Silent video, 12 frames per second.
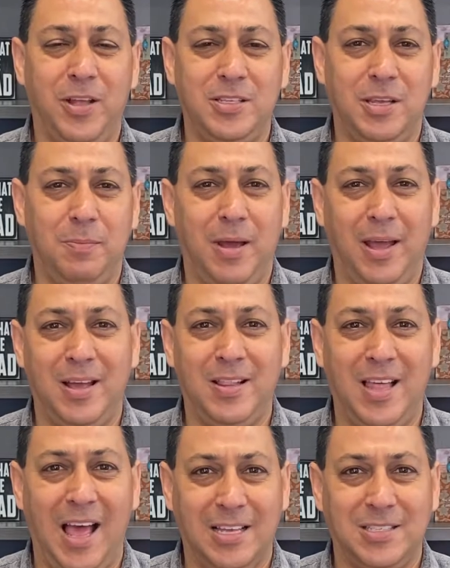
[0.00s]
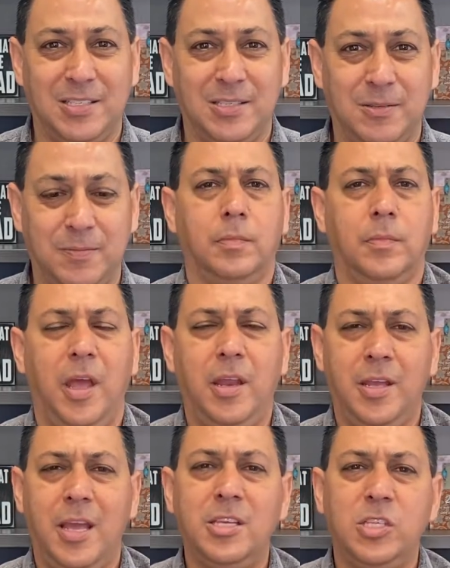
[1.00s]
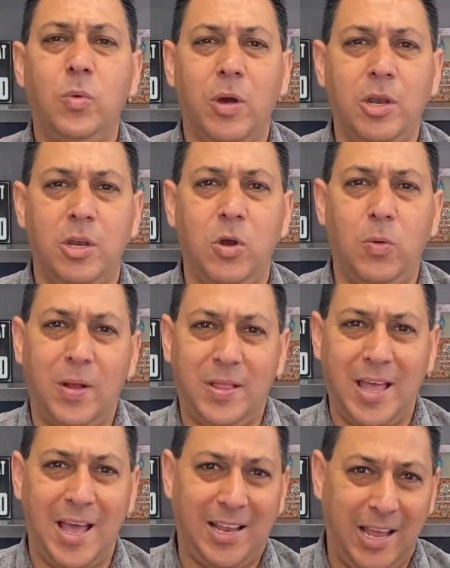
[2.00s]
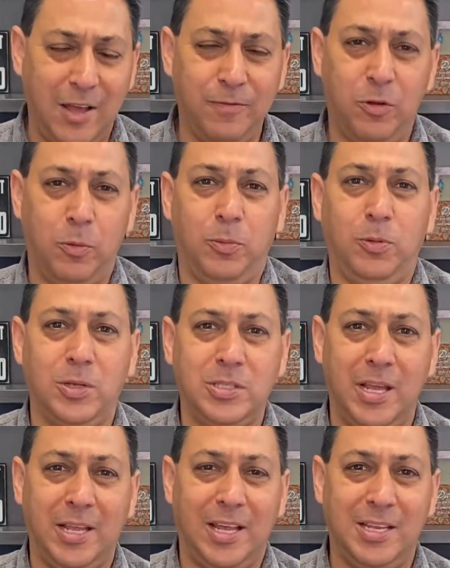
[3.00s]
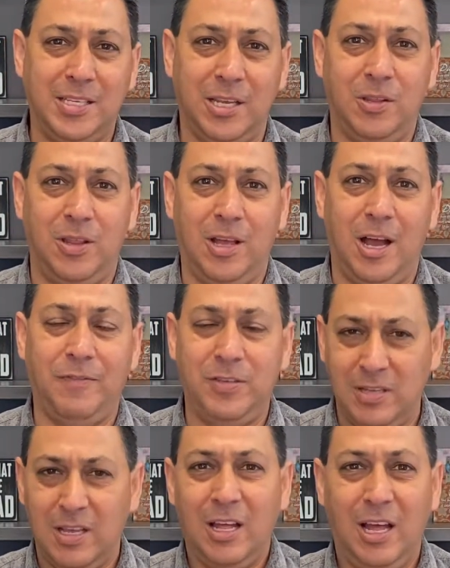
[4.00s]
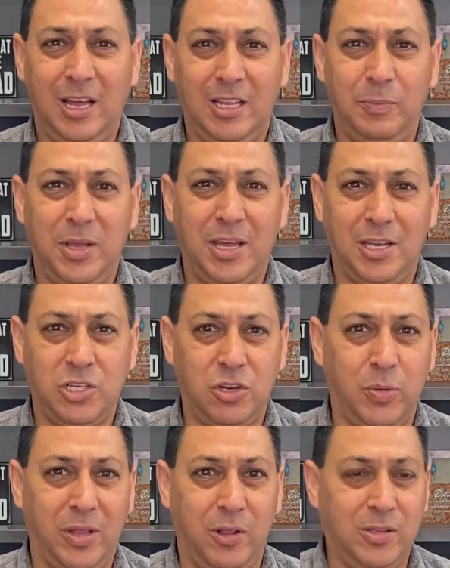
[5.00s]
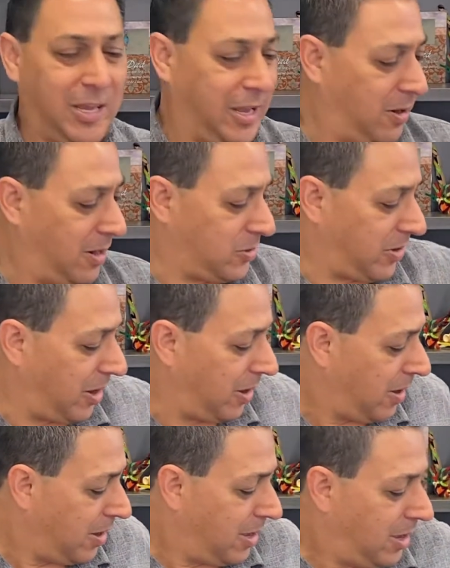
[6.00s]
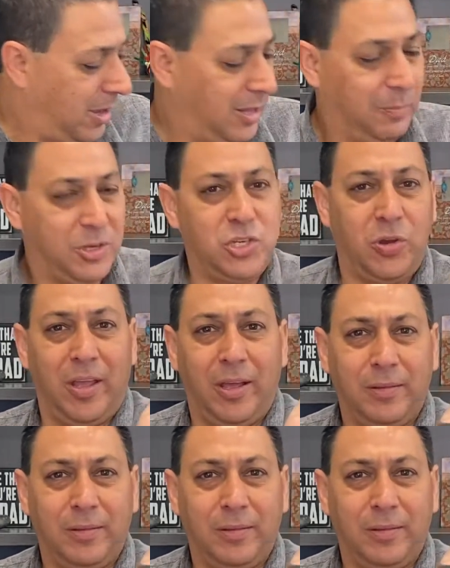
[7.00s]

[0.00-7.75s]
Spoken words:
in my class. And in case you want to know what that envelope looks like that I sent to the office, let me kind of show you what it looks like. Here it is right here. Let me show you.